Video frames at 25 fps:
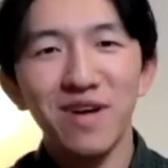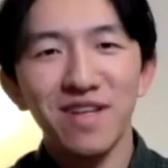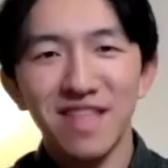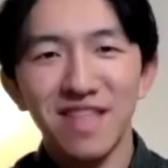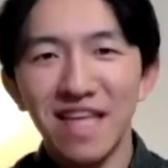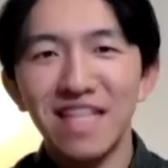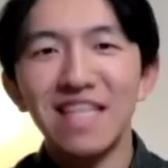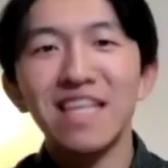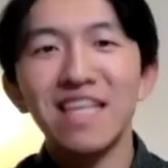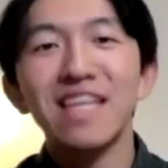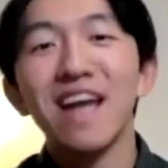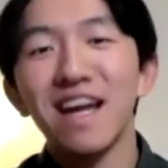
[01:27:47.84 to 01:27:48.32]

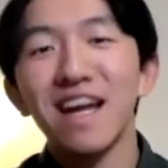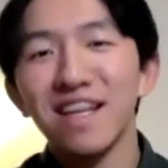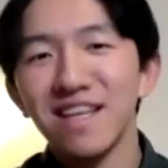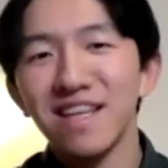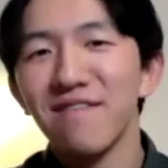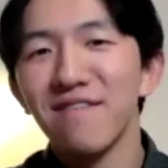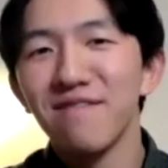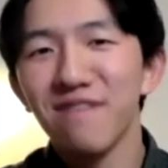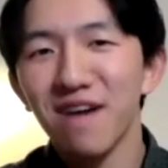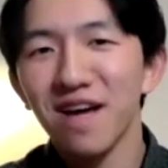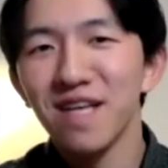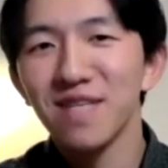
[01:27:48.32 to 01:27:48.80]
did
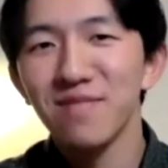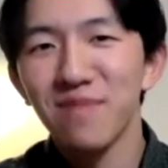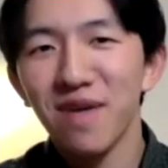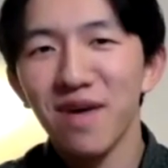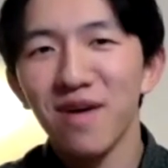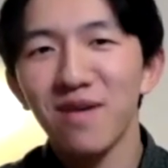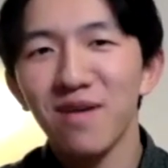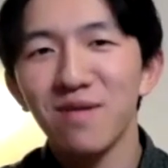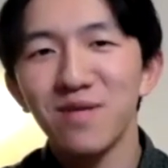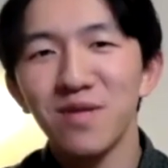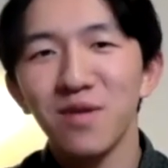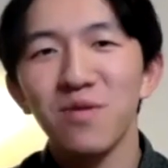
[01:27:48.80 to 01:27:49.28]
identify as
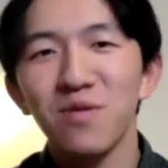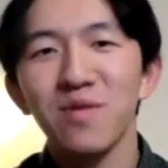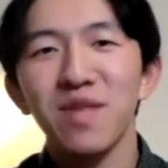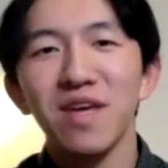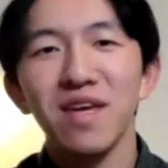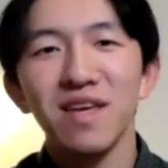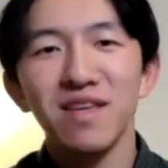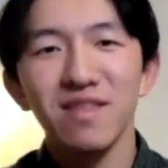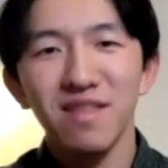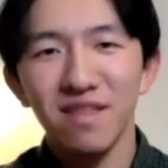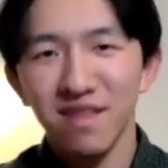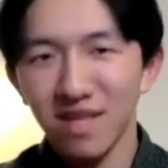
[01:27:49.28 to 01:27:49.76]
male, so
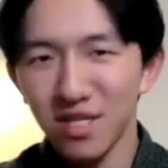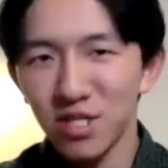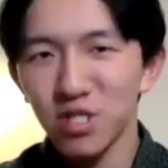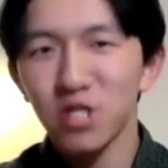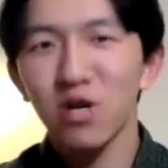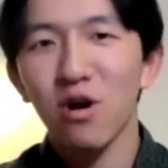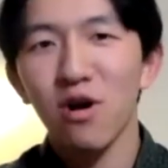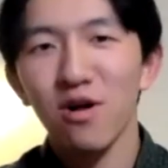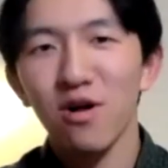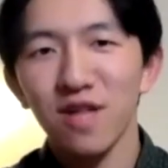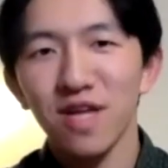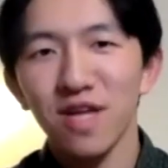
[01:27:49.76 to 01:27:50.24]
it's
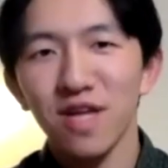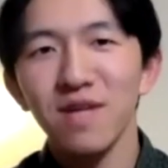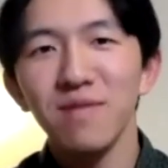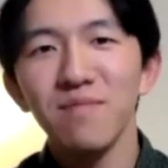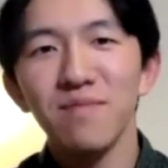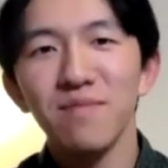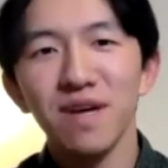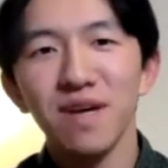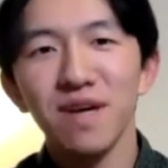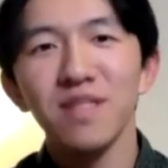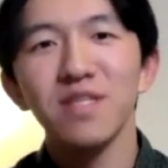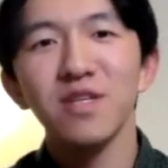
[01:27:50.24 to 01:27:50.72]
Charlie,
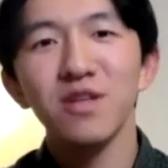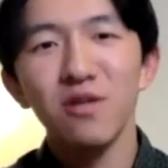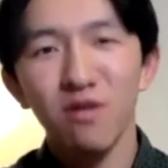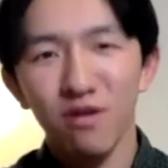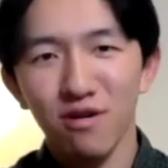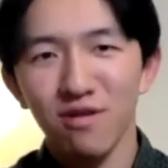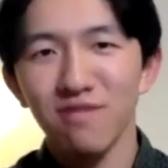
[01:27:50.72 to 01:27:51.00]
but it's a girl.